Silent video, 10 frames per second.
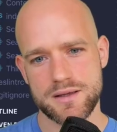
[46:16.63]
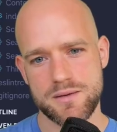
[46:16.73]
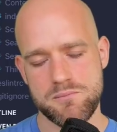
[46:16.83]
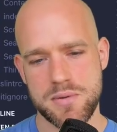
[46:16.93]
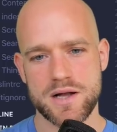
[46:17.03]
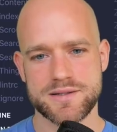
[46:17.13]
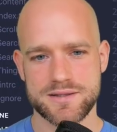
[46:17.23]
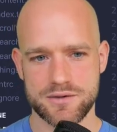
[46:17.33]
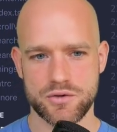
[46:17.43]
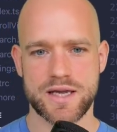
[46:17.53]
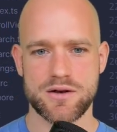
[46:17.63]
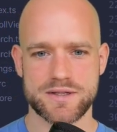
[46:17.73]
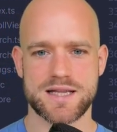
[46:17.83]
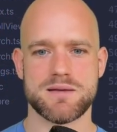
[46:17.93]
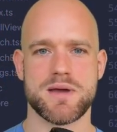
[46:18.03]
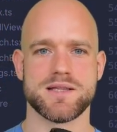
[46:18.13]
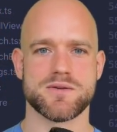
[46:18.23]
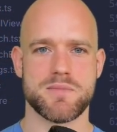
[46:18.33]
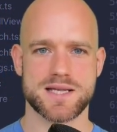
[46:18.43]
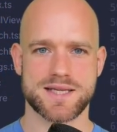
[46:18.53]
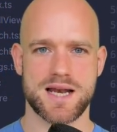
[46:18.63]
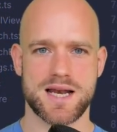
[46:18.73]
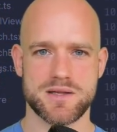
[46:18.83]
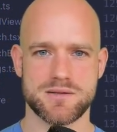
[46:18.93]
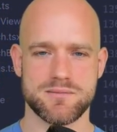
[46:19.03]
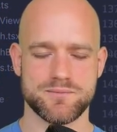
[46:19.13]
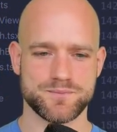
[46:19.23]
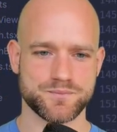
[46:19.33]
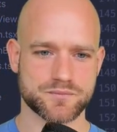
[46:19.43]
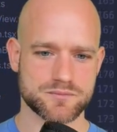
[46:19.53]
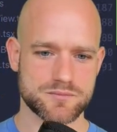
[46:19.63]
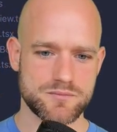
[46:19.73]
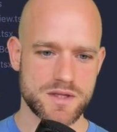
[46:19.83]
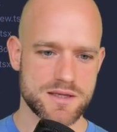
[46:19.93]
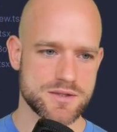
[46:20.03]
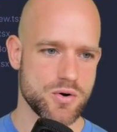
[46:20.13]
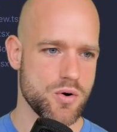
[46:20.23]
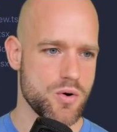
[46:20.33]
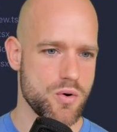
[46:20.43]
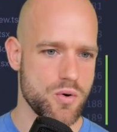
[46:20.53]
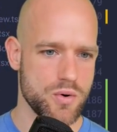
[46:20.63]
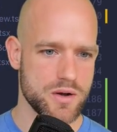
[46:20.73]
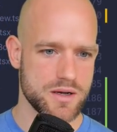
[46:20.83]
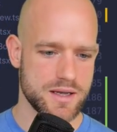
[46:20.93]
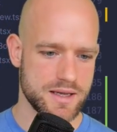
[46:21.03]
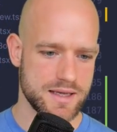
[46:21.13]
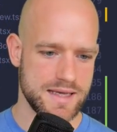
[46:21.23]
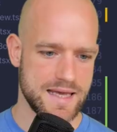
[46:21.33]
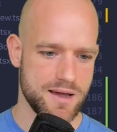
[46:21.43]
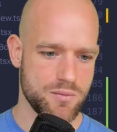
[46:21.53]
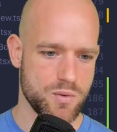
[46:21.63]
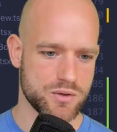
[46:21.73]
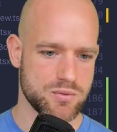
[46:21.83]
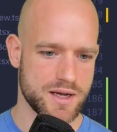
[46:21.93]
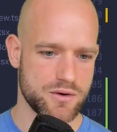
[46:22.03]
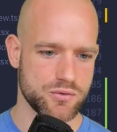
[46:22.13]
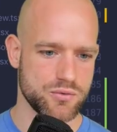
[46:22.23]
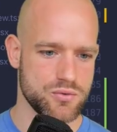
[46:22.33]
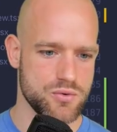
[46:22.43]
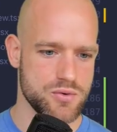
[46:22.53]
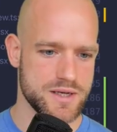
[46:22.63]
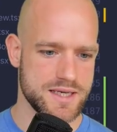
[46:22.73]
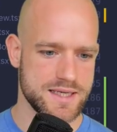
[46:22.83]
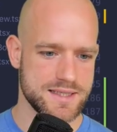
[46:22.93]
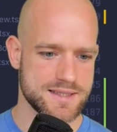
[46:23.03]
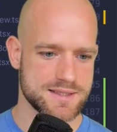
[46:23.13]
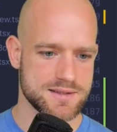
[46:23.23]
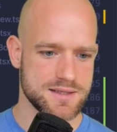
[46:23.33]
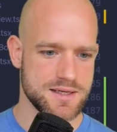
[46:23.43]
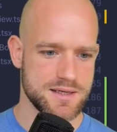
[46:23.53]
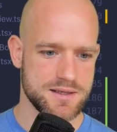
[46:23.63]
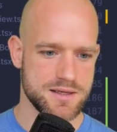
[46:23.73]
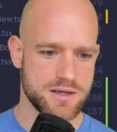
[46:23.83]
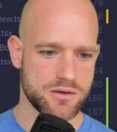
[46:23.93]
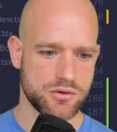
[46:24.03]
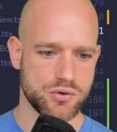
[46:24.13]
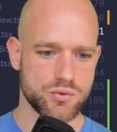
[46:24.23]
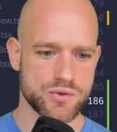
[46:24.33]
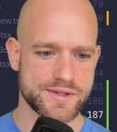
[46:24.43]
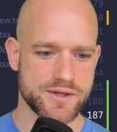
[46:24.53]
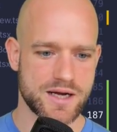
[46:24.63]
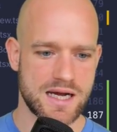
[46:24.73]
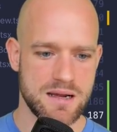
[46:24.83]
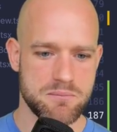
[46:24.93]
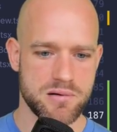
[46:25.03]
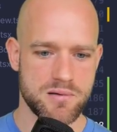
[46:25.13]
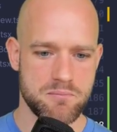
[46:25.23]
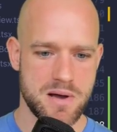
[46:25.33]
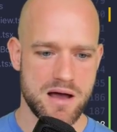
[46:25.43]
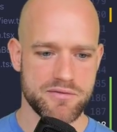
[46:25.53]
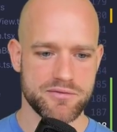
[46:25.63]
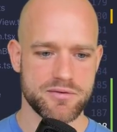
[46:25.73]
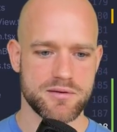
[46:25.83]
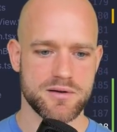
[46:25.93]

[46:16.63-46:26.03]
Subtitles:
But you cannot animate the mask element. So here what we're going to do is use a clip path